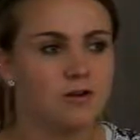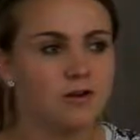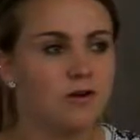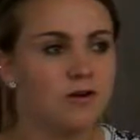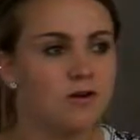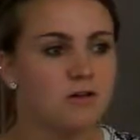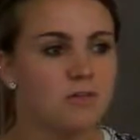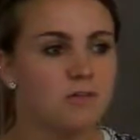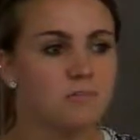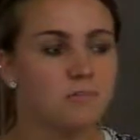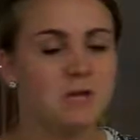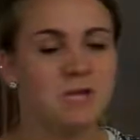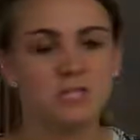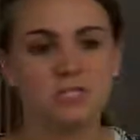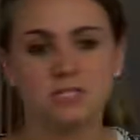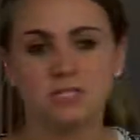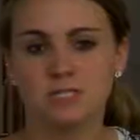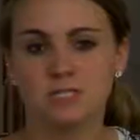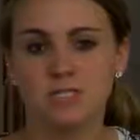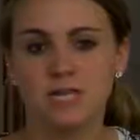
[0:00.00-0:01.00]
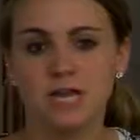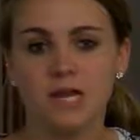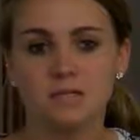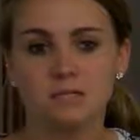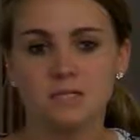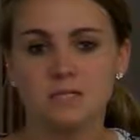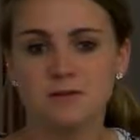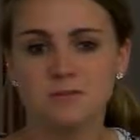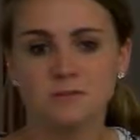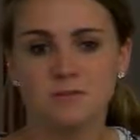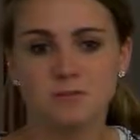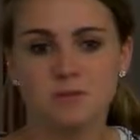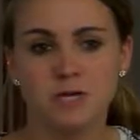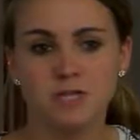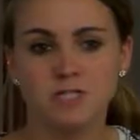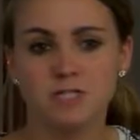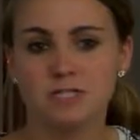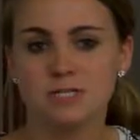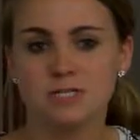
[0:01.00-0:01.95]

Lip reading: all the patients' names and information